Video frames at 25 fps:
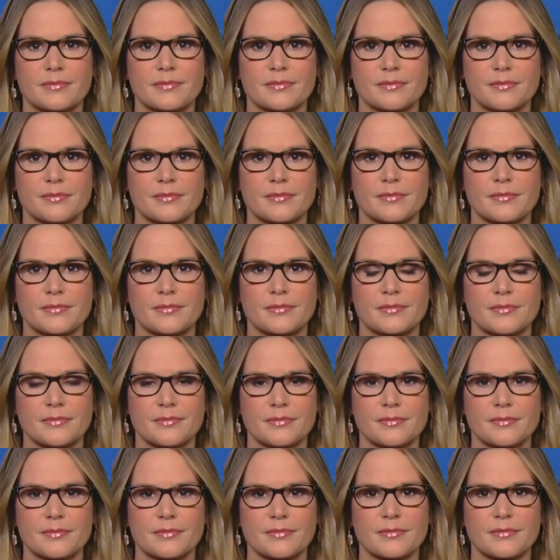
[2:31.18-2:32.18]

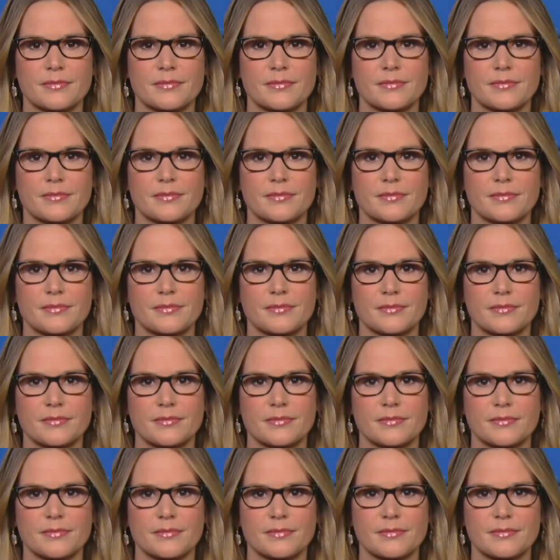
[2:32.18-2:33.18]

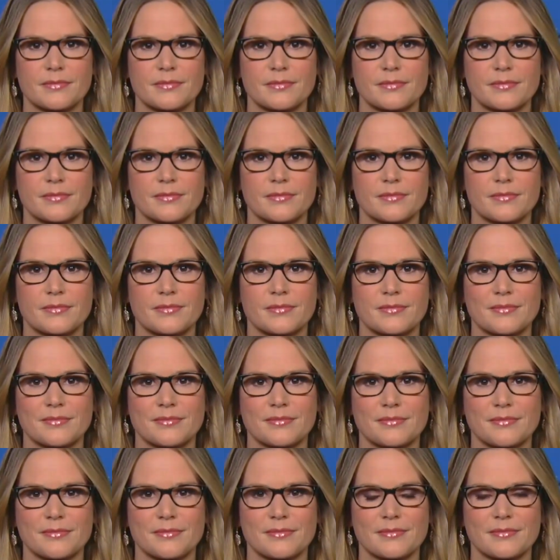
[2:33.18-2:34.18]

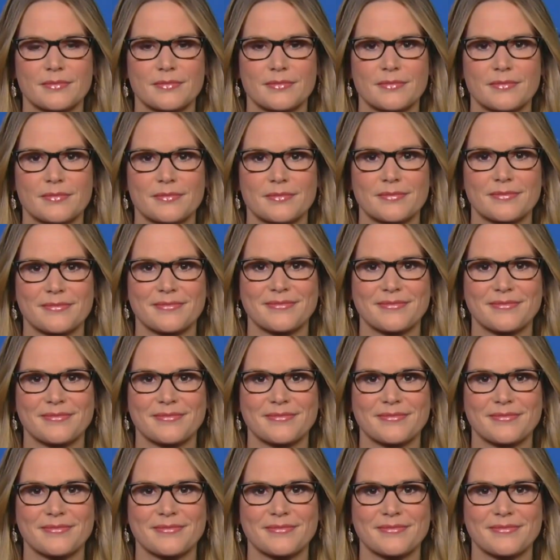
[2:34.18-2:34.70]
The person shown says nothing.